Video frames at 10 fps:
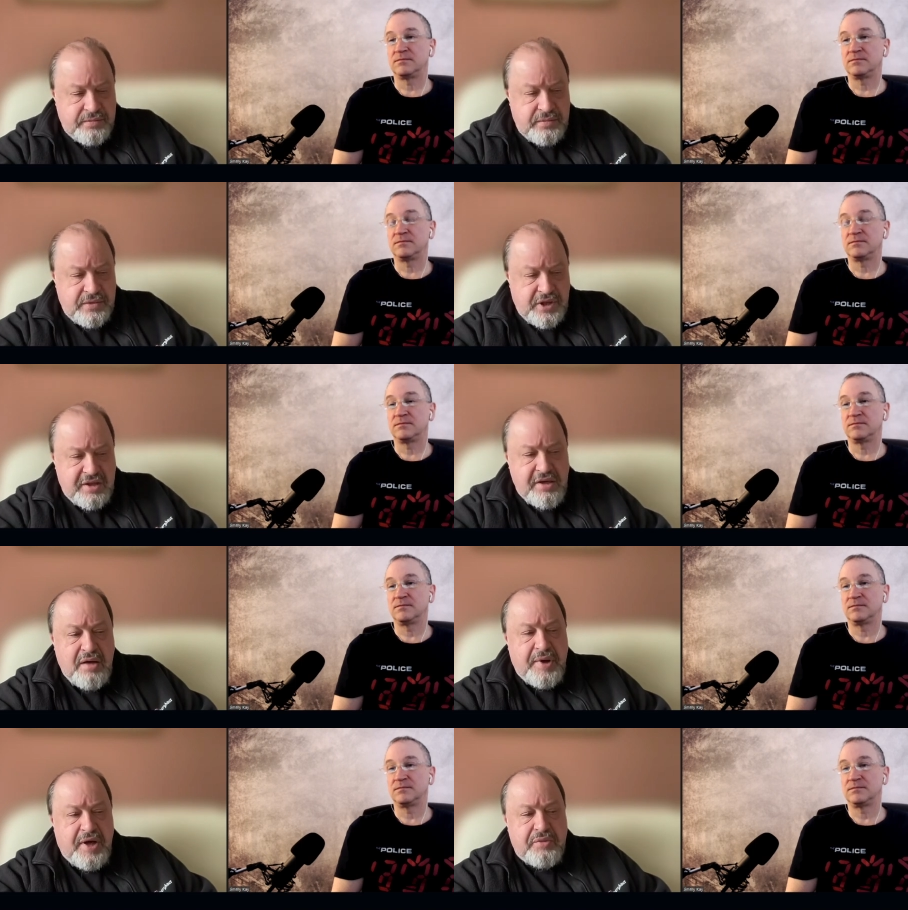Speaker 1: the guitar
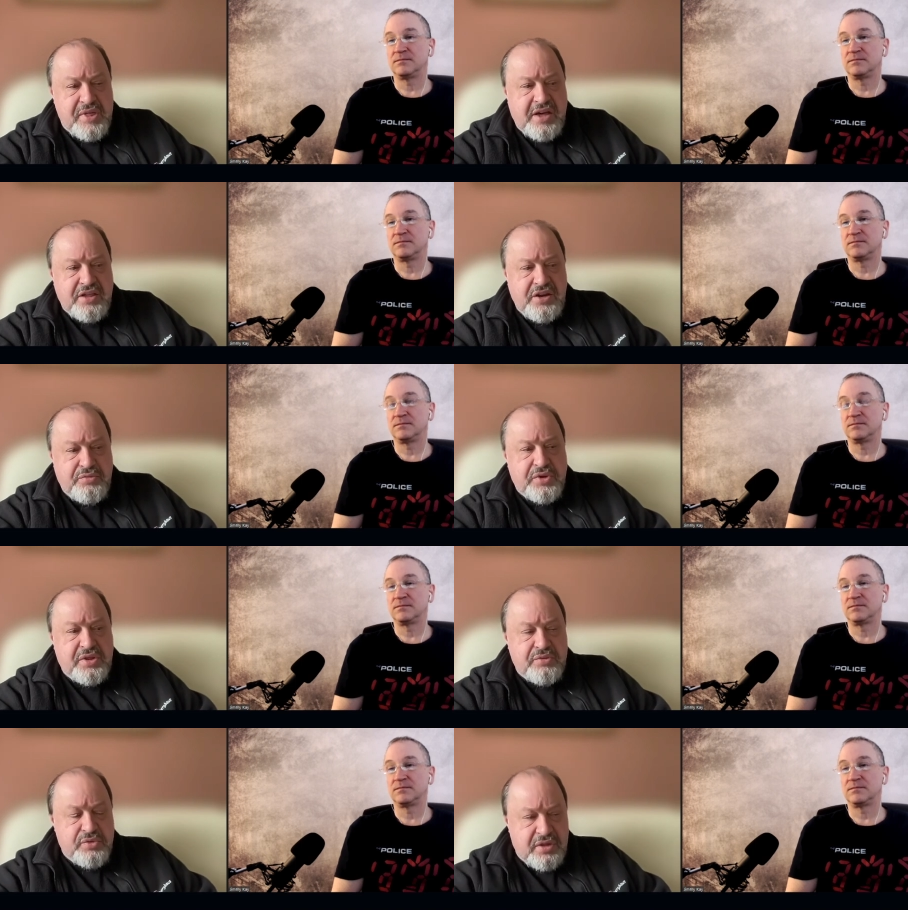part was actually what the,
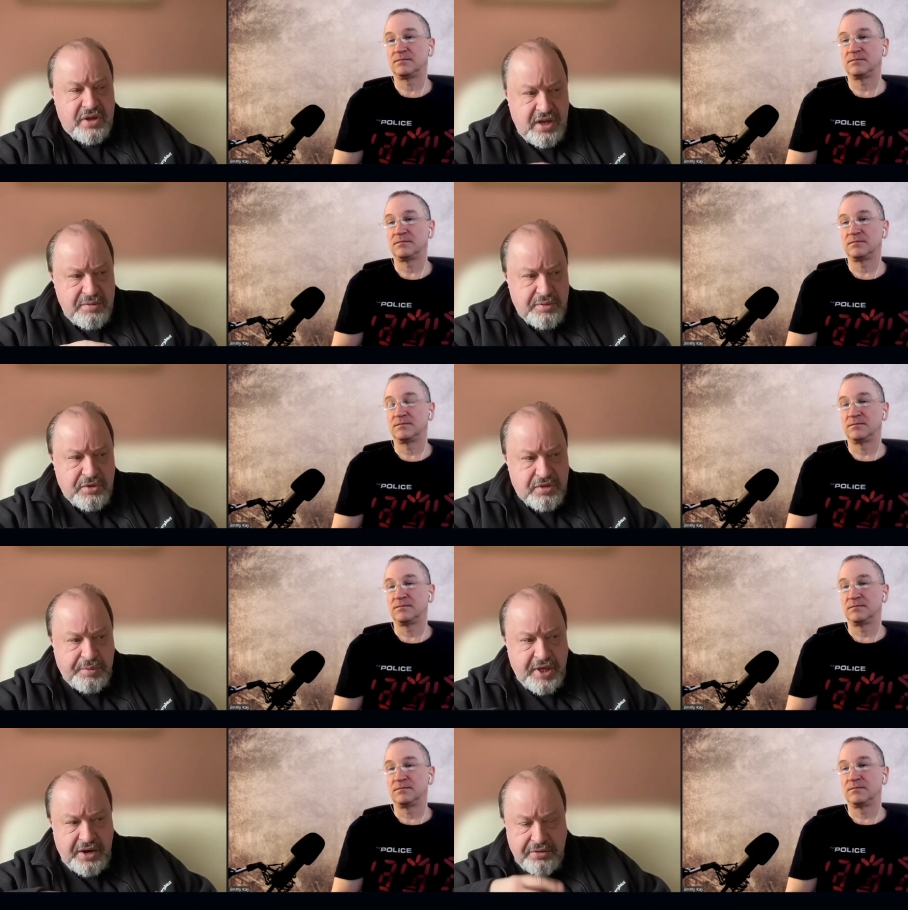what the keyboards
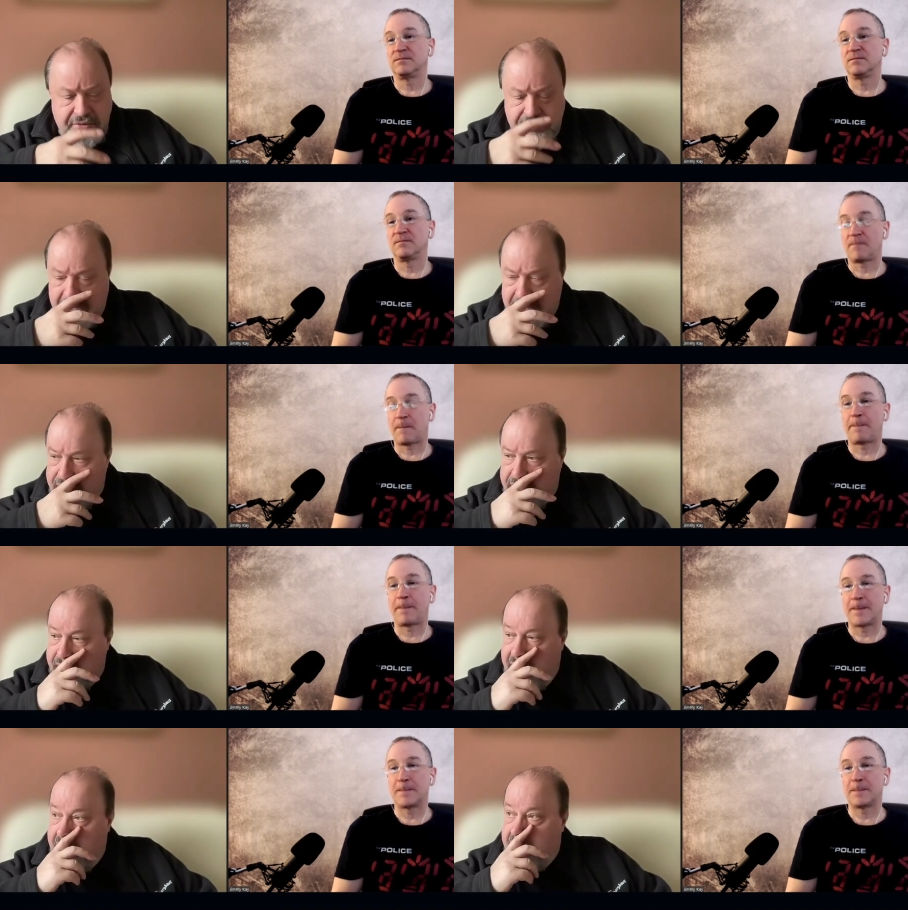playing on the record.
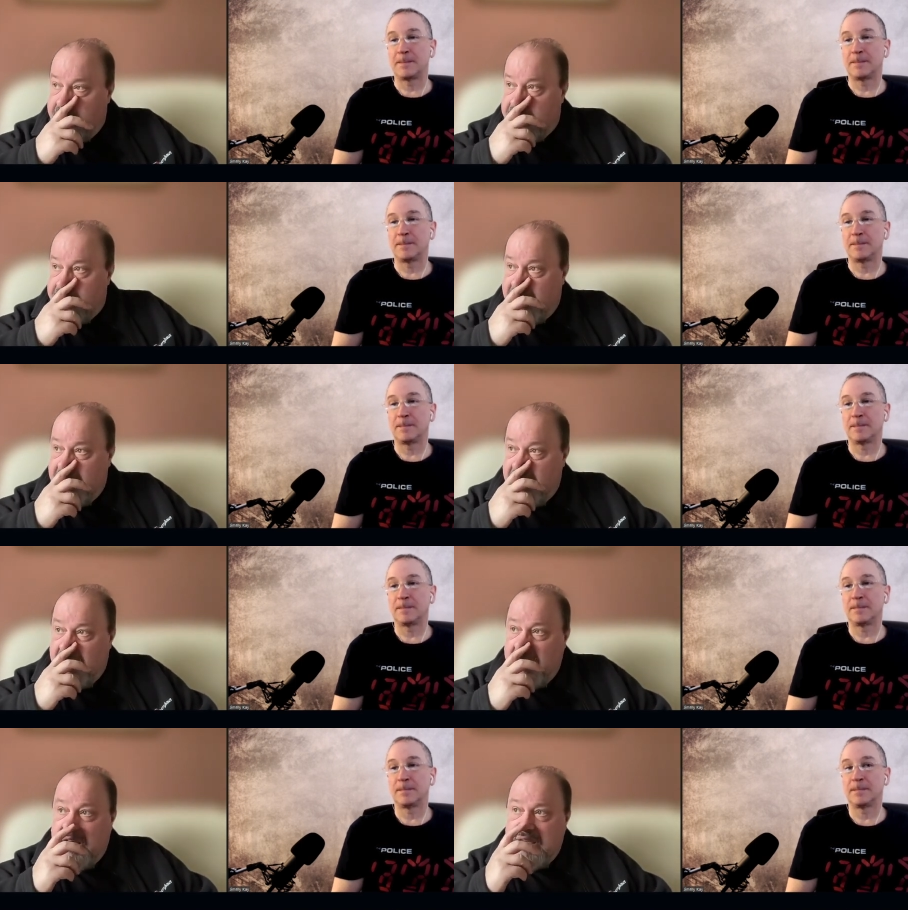So I,
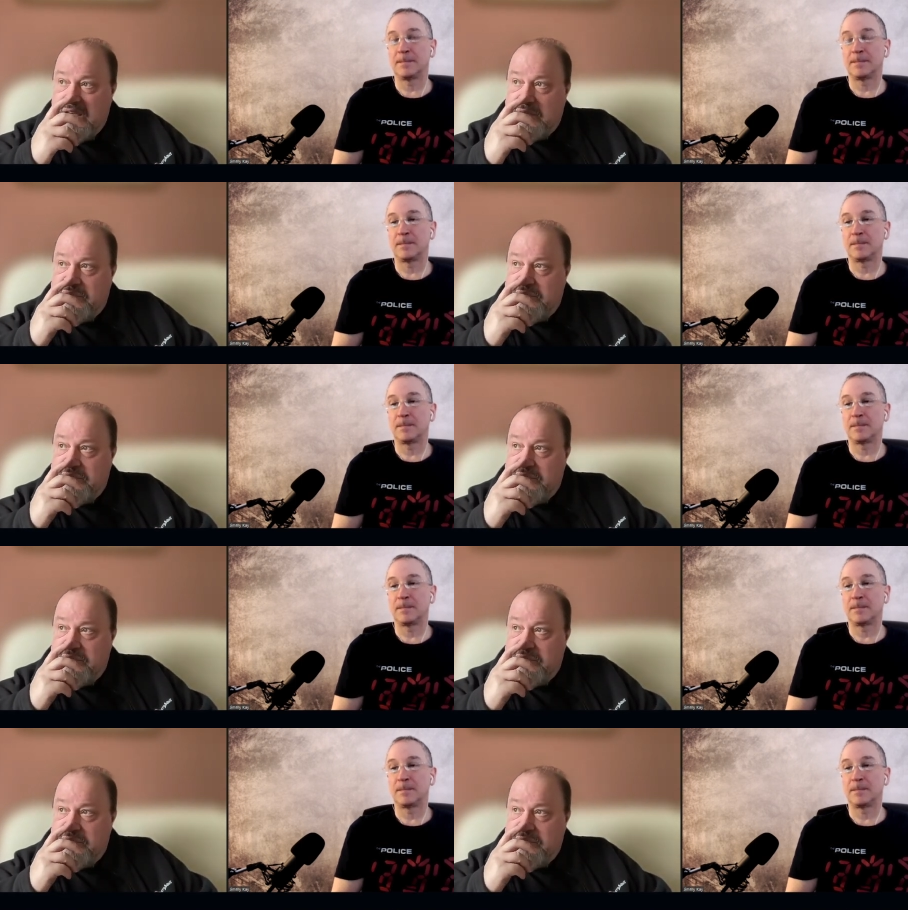I, I kind of